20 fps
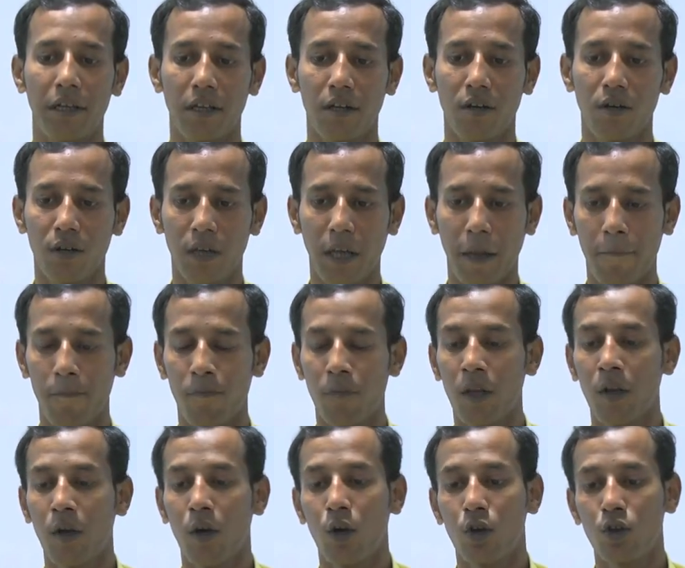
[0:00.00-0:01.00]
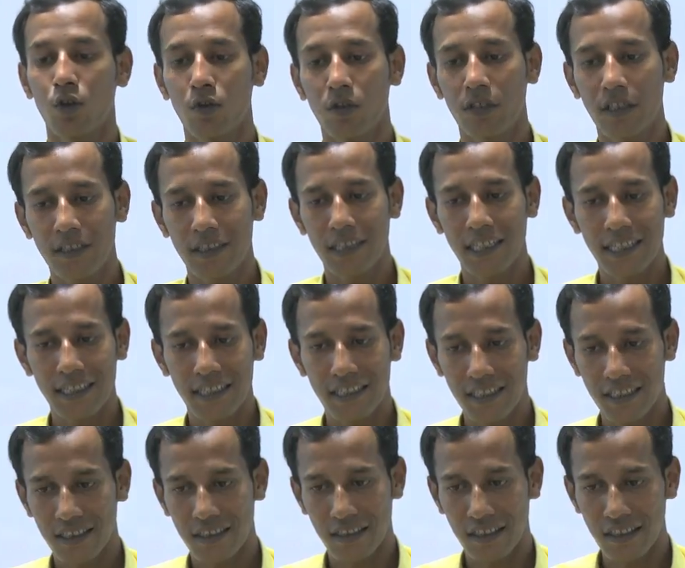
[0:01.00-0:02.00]
Okay. So this is
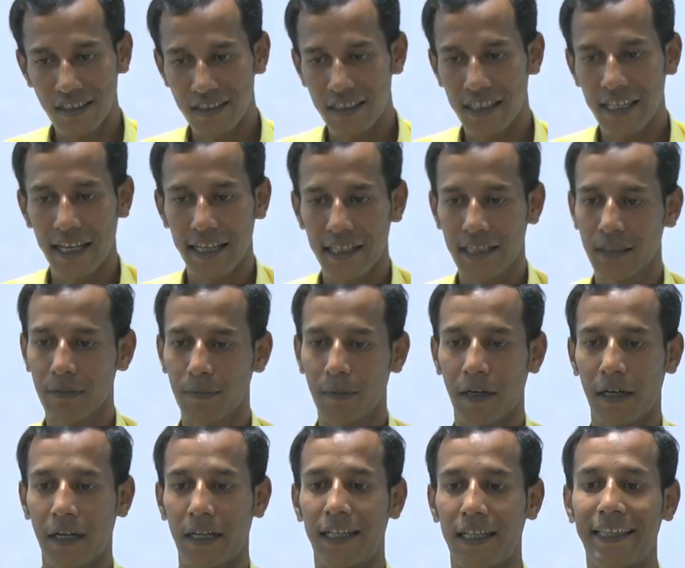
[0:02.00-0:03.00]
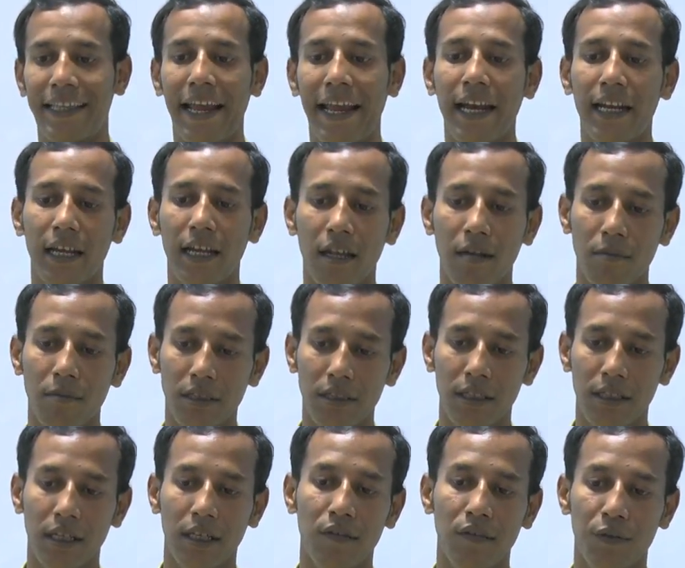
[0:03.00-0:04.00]
this DC expert, that are
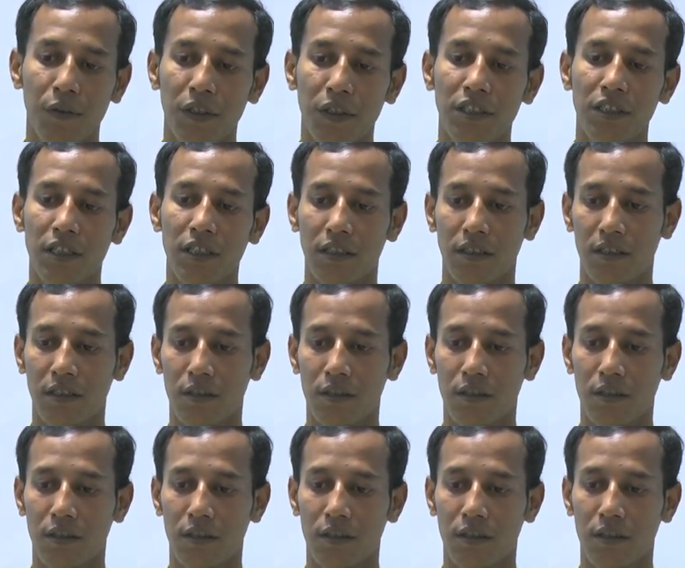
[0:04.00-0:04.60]
basically features